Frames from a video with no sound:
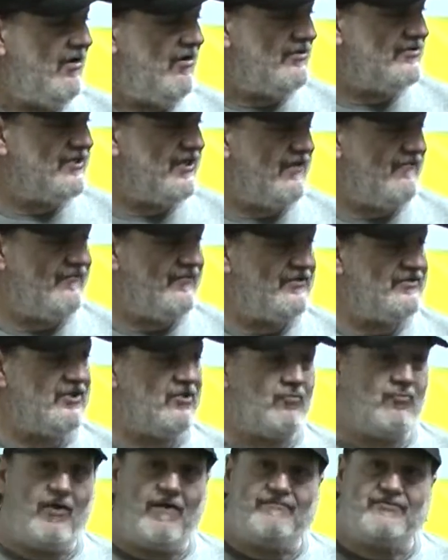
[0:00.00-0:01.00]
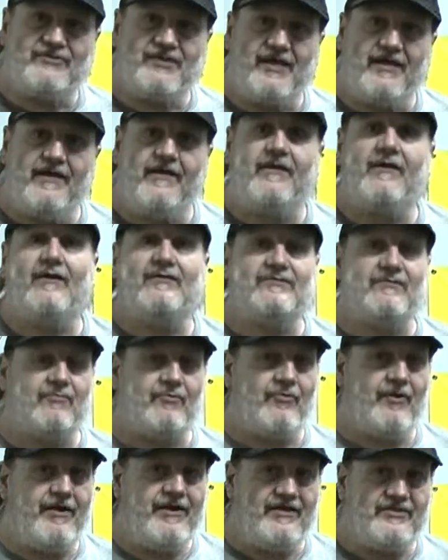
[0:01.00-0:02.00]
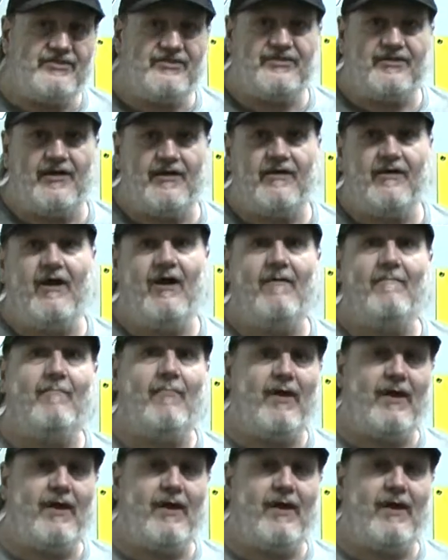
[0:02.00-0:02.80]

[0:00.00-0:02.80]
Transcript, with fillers: Once again, visit the website, customcrateengines.com,